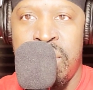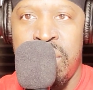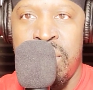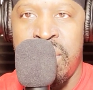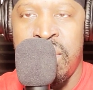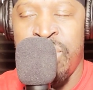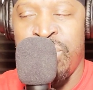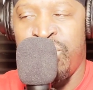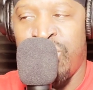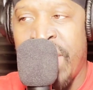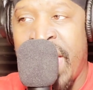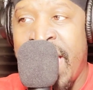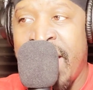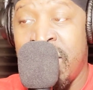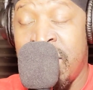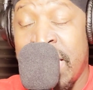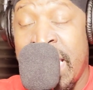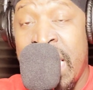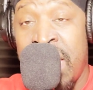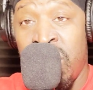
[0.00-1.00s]
In
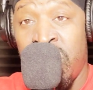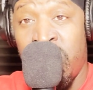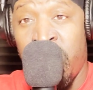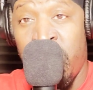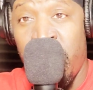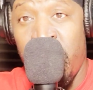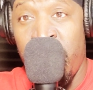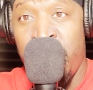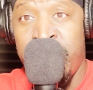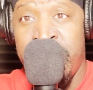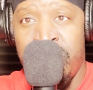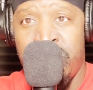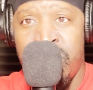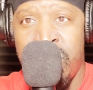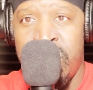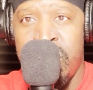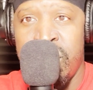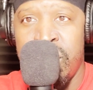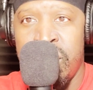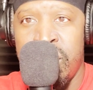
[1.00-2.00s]
fact, they encourage
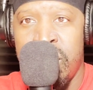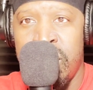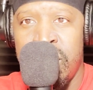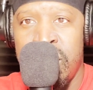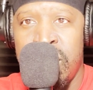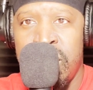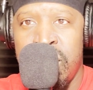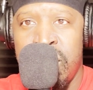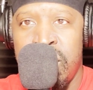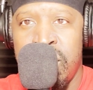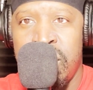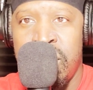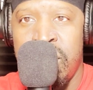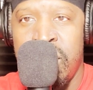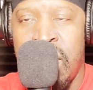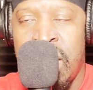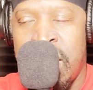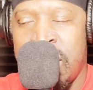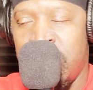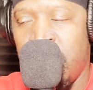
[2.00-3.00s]
it.
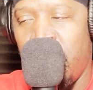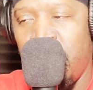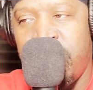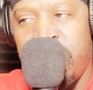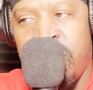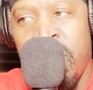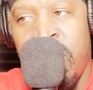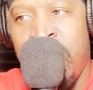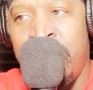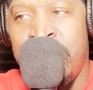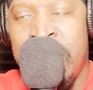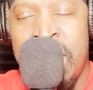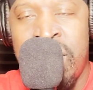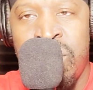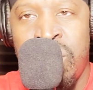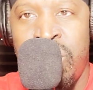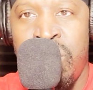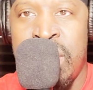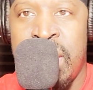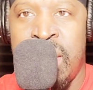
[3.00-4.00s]
I know some that
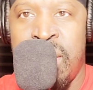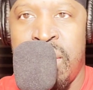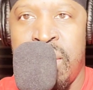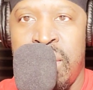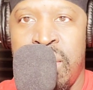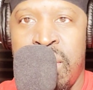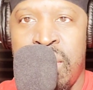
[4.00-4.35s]
do that.